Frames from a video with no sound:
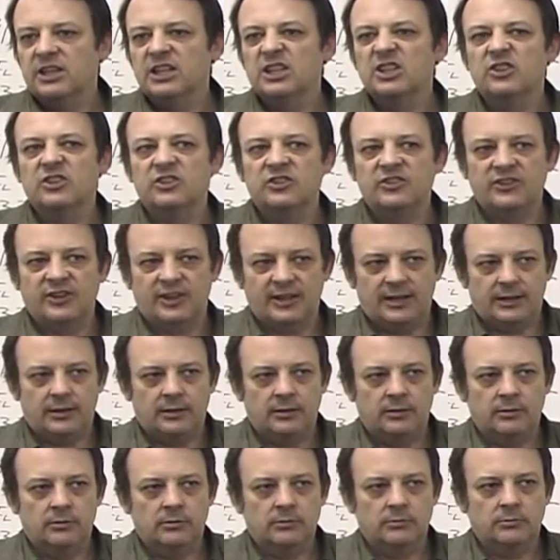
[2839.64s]
Z.
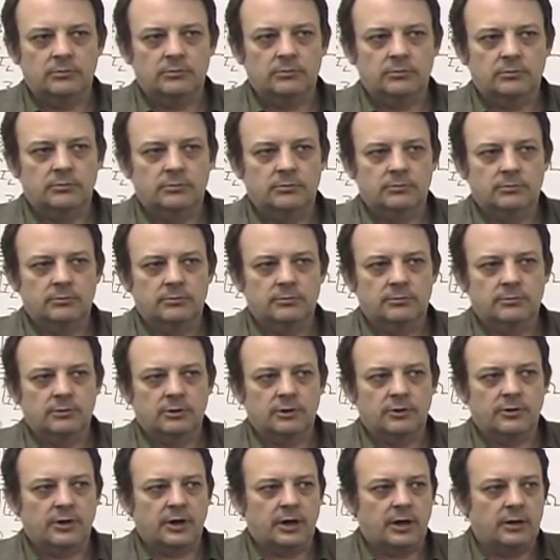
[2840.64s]

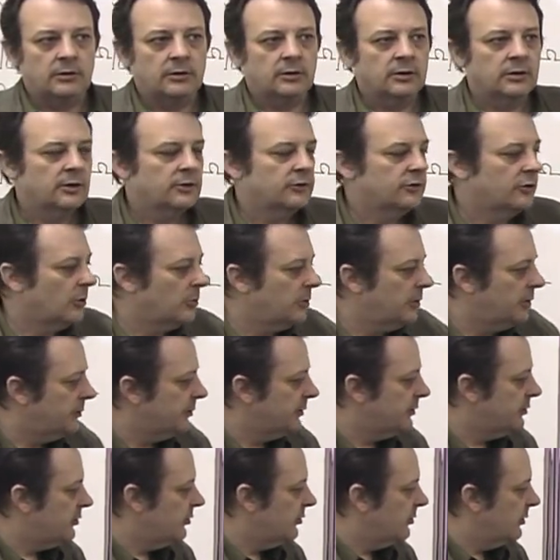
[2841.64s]
Okay, so we
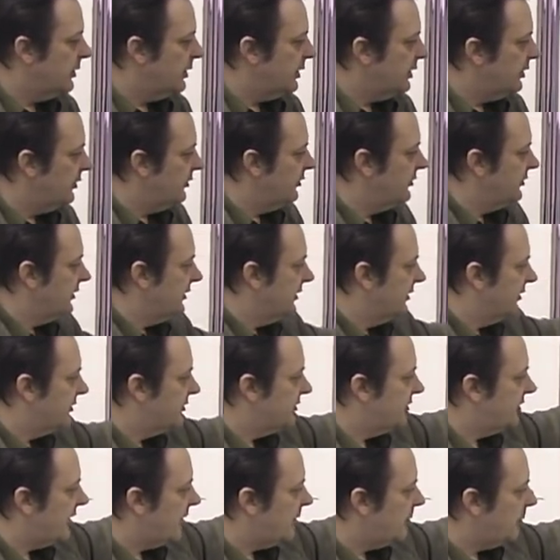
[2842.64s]
would do it using the
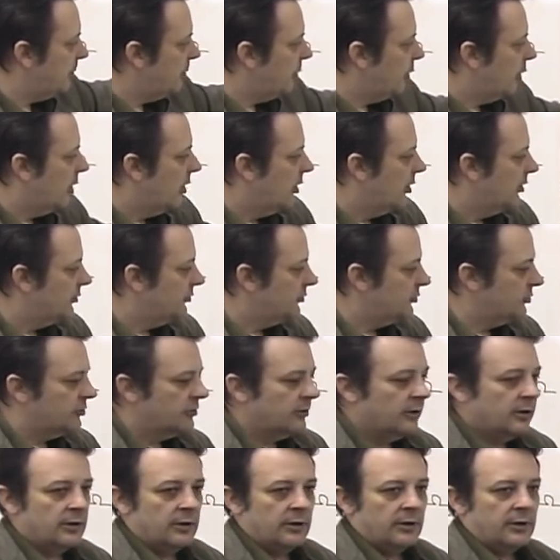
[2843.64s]
same approach,
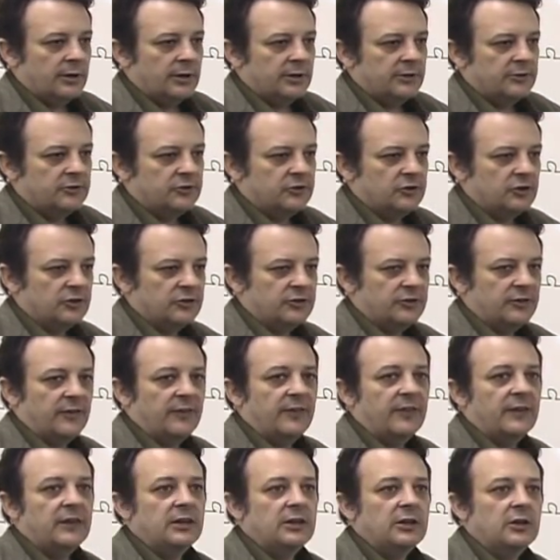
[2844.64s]
it's just that
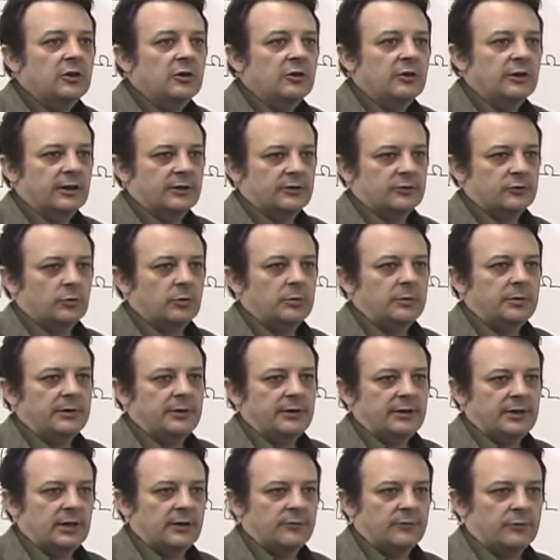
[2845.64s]
the units would be
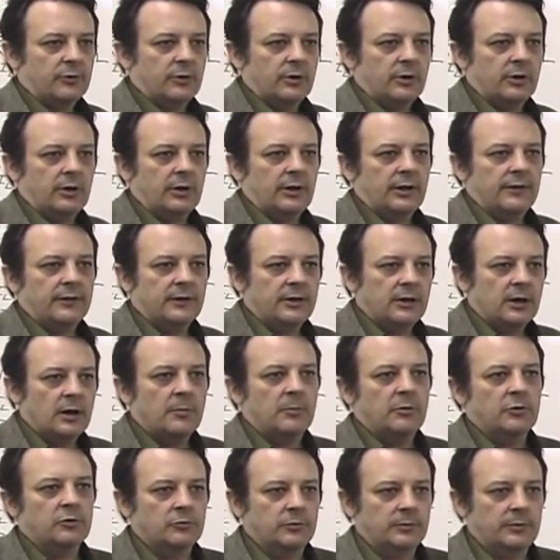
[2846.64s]
different and the
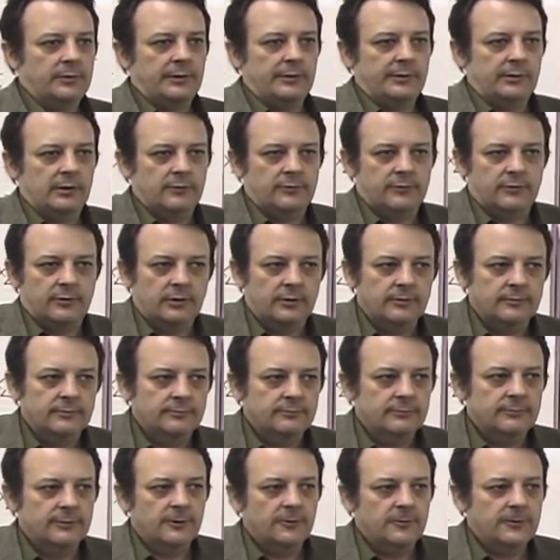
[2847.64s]
numbers would be different.
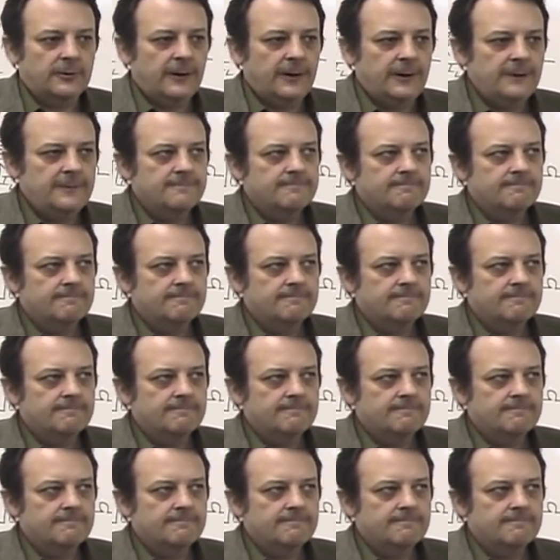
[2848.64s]
Okay?